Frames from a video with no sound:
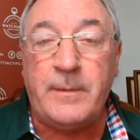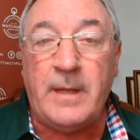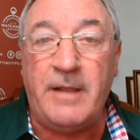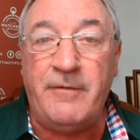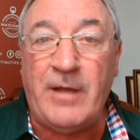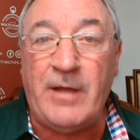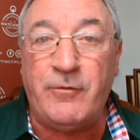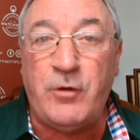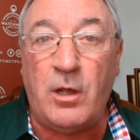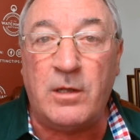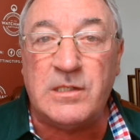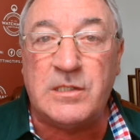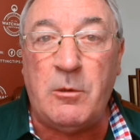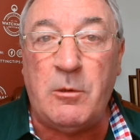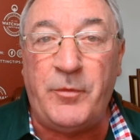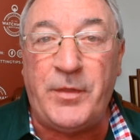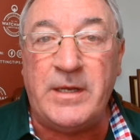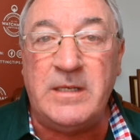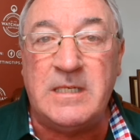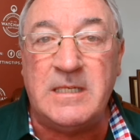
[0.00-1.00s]
if I've got
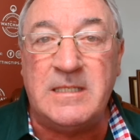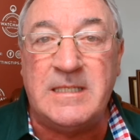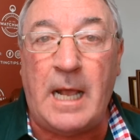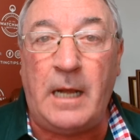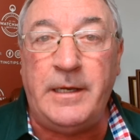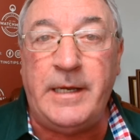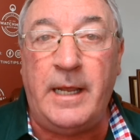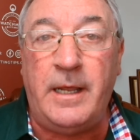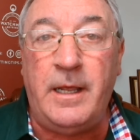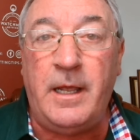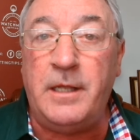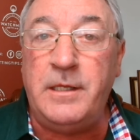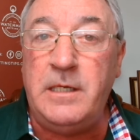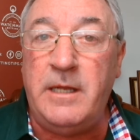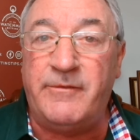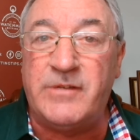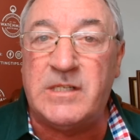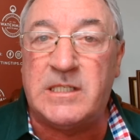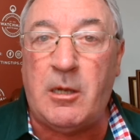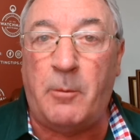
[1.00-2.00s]
something to tell you and
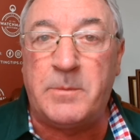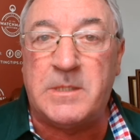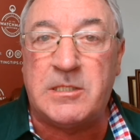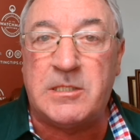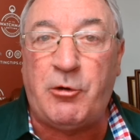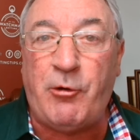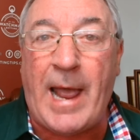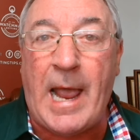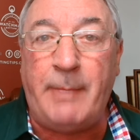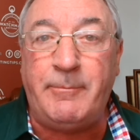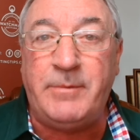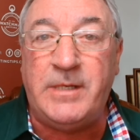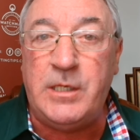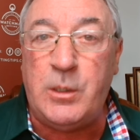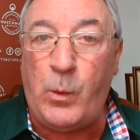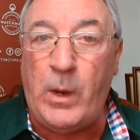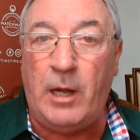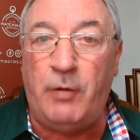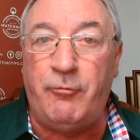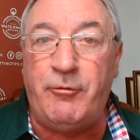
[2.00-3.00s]
you've subscribed, you
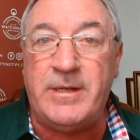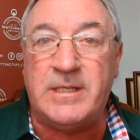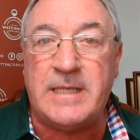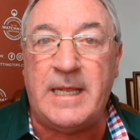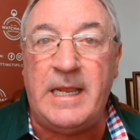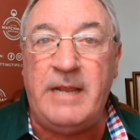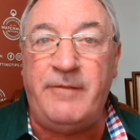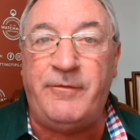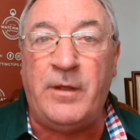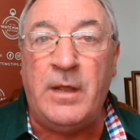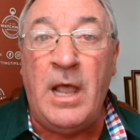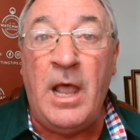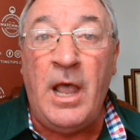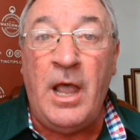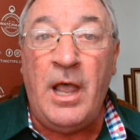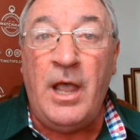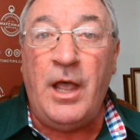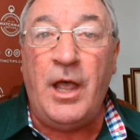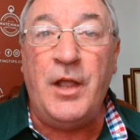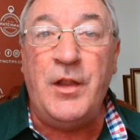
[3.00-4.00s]
will receive
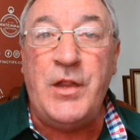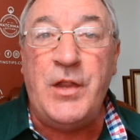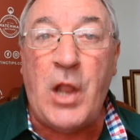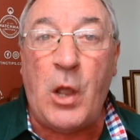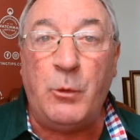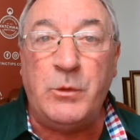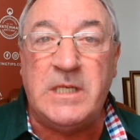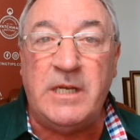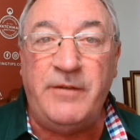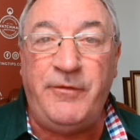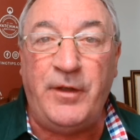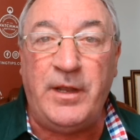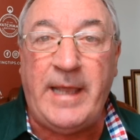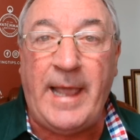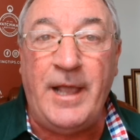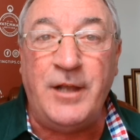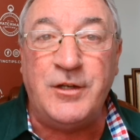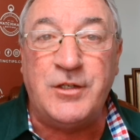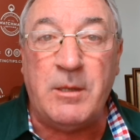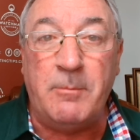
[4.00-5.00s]
a
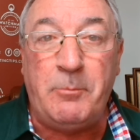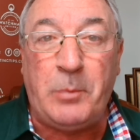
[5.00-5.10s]
notification.